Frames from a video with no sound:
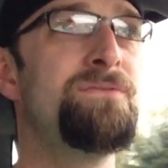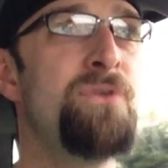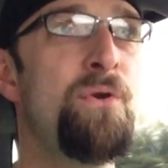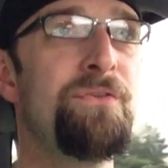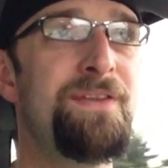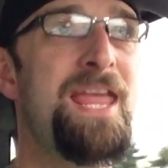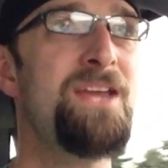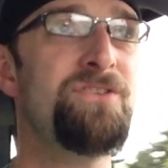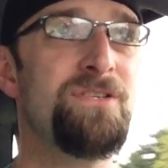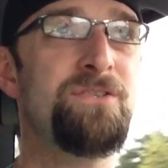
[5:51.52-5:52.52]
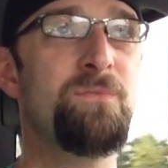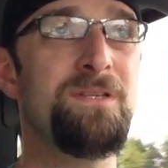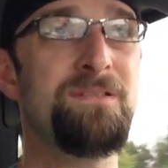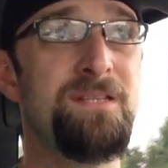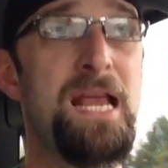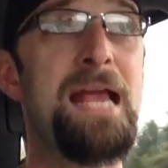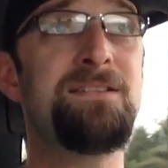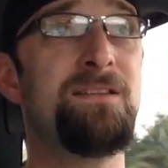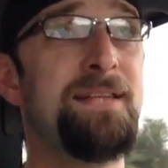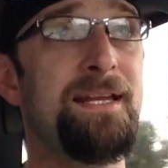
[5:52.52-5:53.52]
notifications, was the
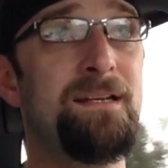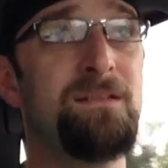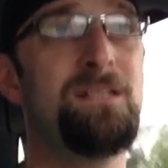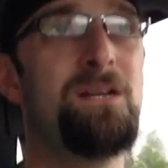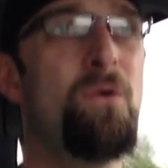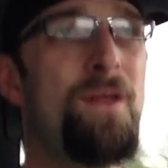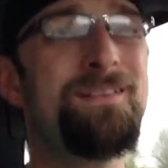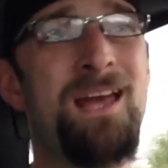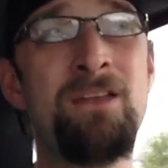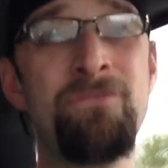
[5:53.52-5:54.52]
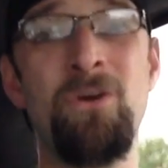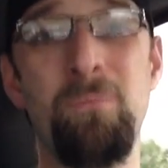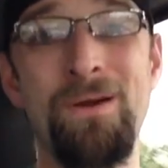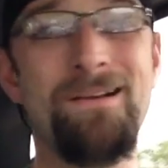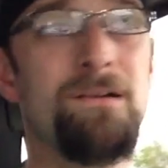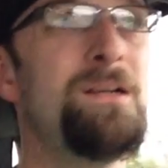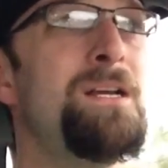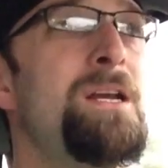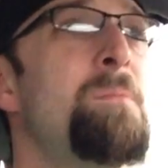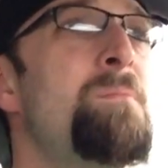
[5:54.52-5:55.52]
exit lane. Well, that's kind of a no-brainer.
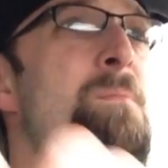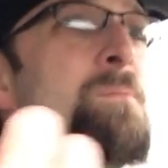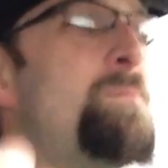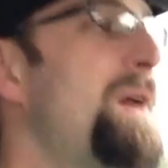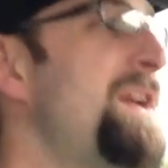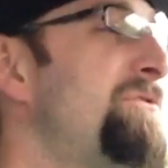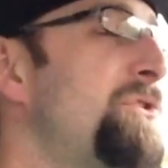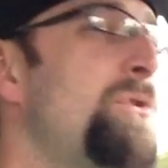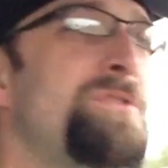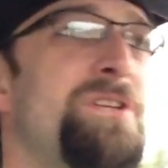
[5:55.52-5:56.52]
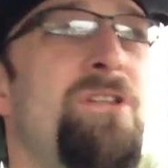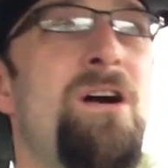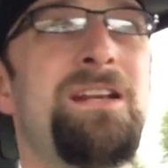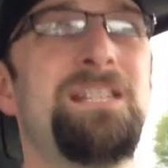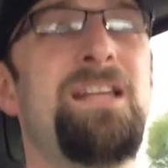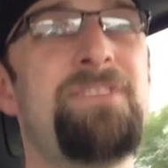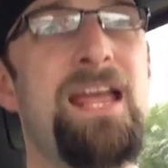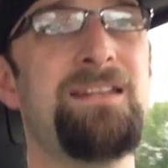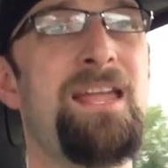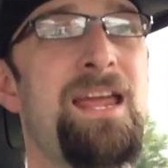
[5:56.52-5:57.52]
But if you're cruising along in the
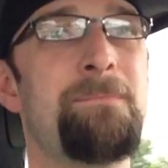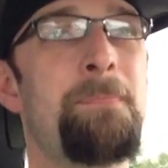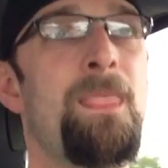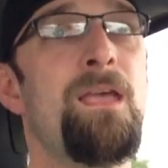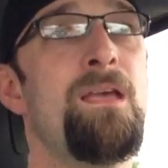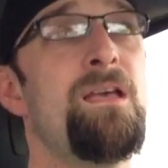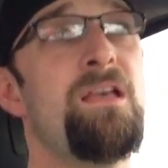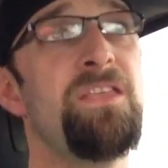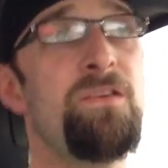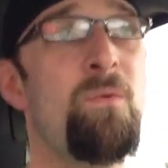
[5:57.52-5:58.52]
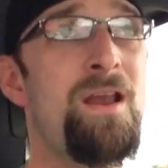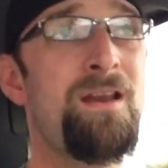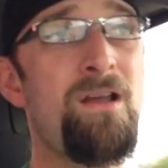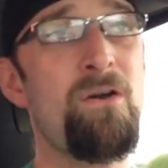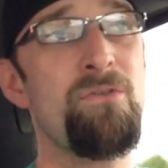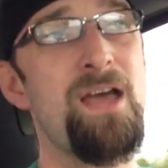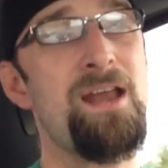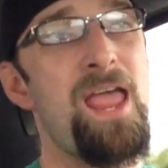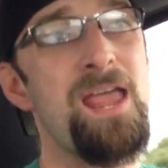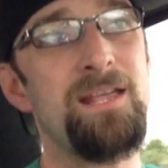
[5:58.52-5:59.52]
left-hand lane, you want to know that,
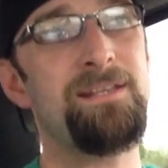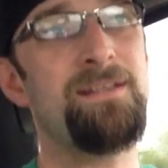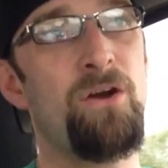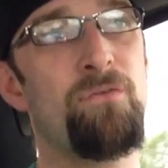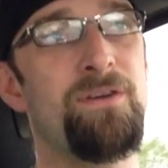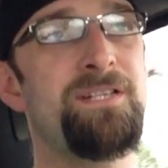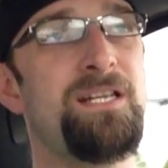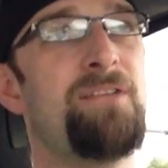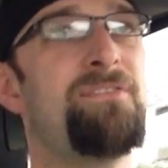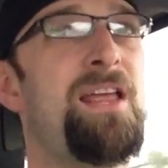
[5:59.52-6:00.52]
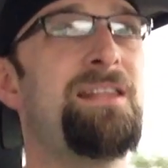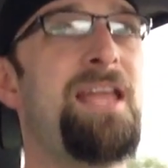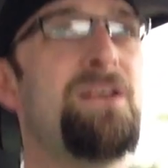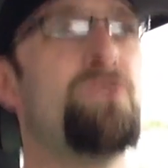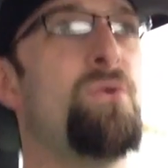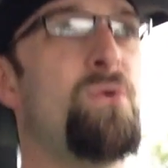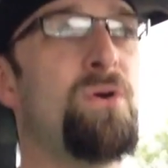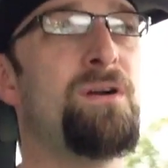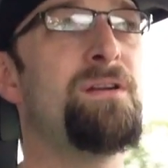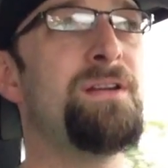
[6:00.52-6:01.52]
hey, get over into the left-hand lane. Or,